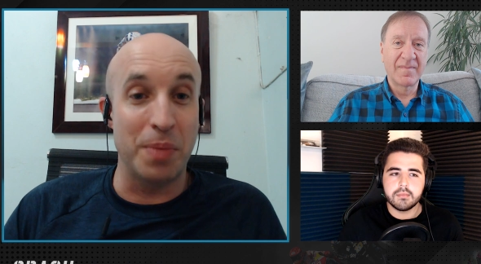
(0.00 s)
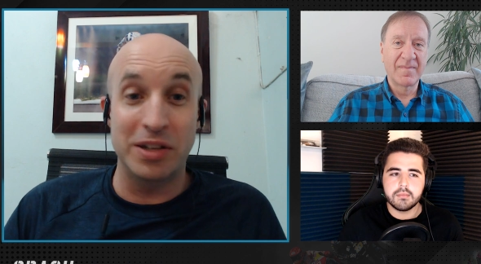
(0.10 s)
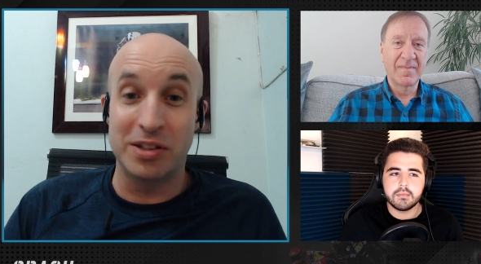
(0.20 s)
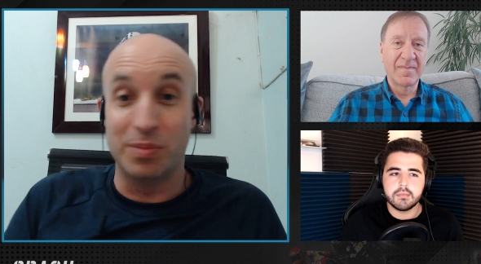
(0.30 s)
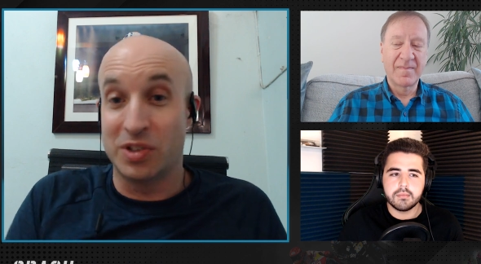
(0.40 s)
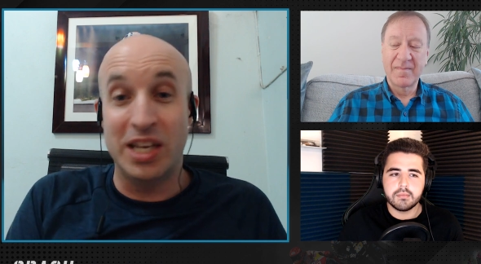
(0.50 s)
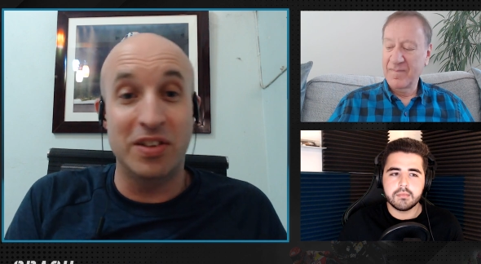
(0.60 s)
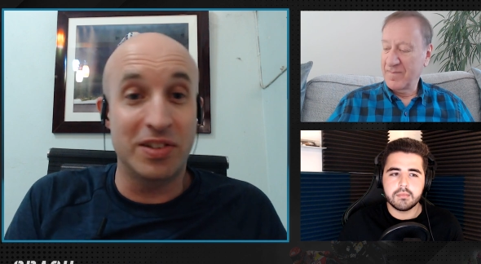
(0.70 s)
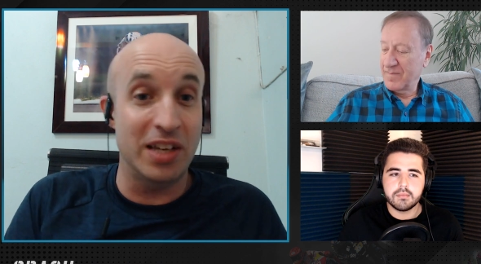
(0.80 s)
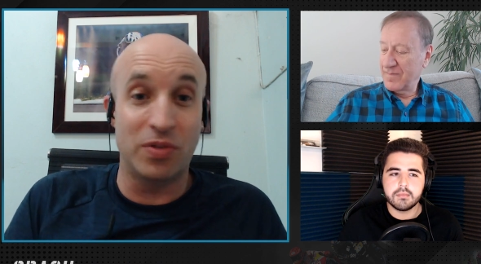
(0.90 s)
Speaker 1: this momentum, as
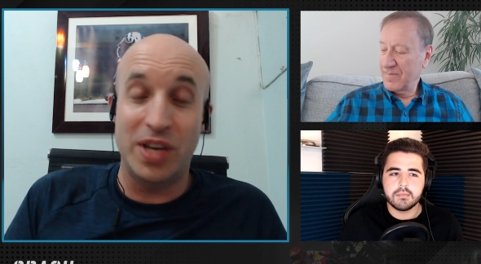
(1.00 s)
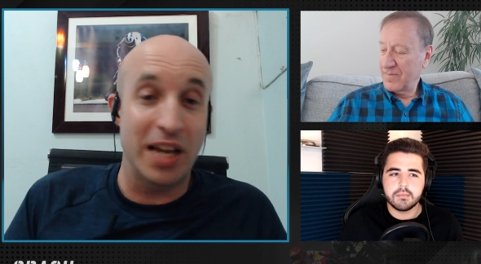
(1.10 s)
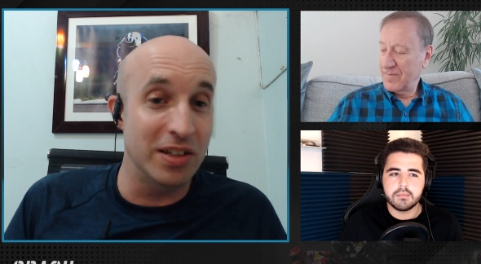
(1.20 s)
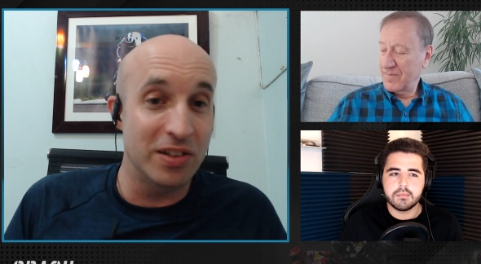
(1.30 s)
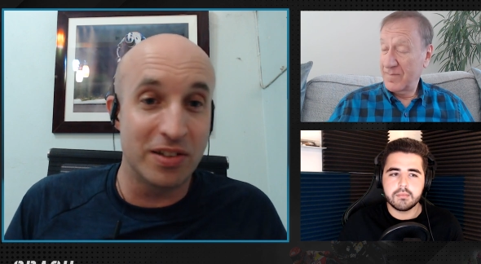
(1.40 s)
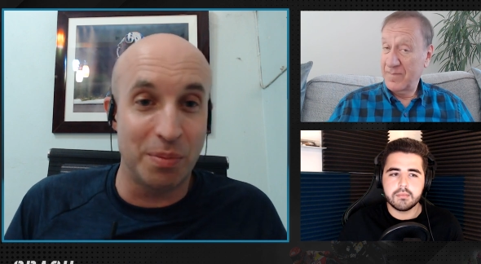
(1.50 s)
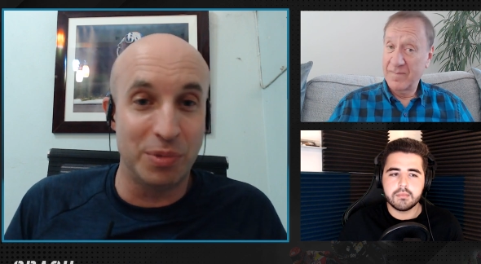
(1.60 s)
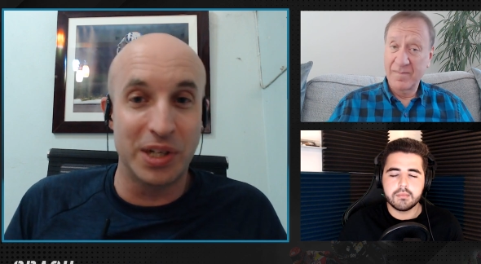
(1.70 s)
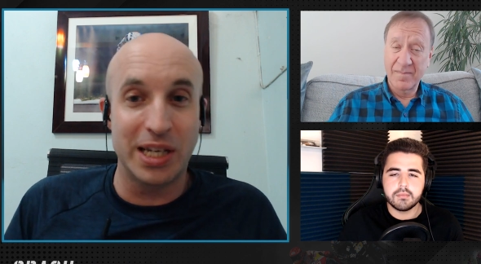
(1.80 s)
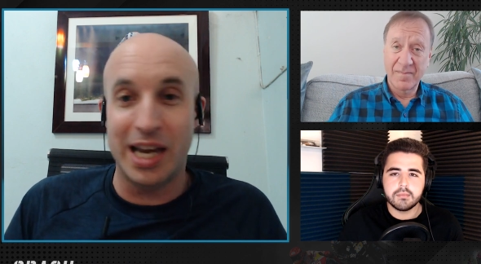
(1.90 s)
Keith says, Vietti
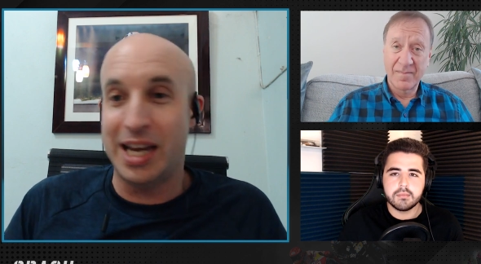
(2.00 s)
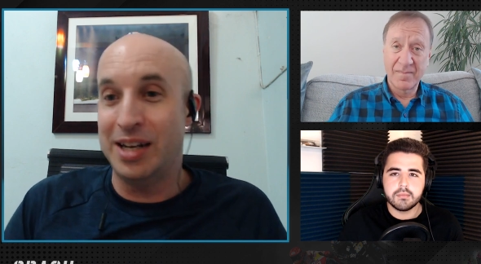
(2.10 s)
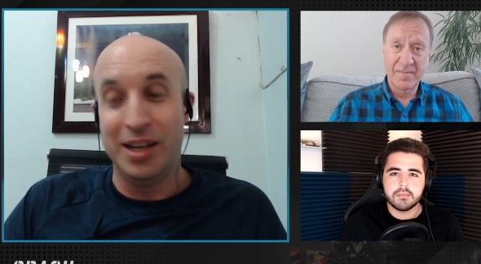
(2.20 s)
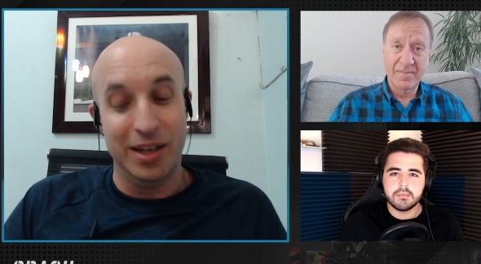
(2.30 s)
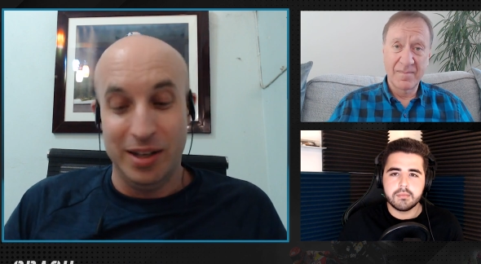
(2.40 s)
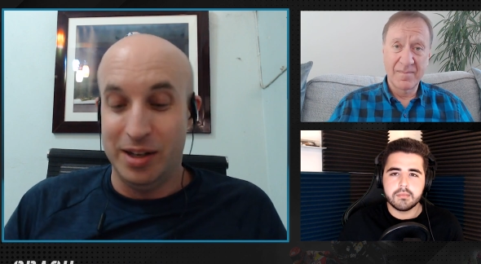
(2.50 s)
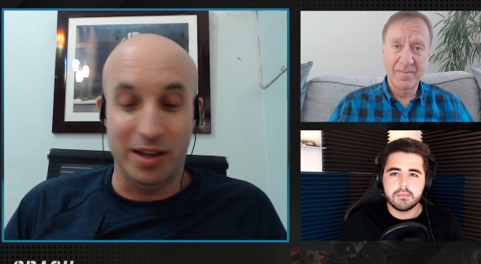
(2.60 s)
stumbled again,